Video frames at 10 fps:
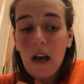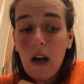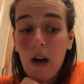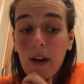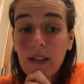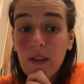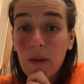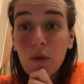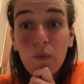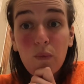Okay, so that
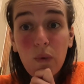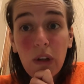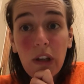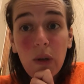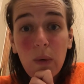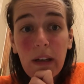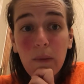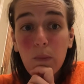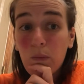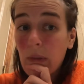was a really quick
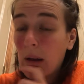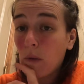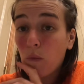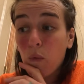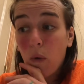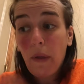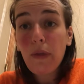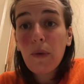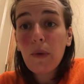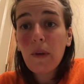like run
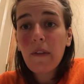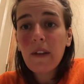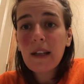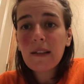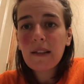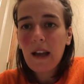through of this.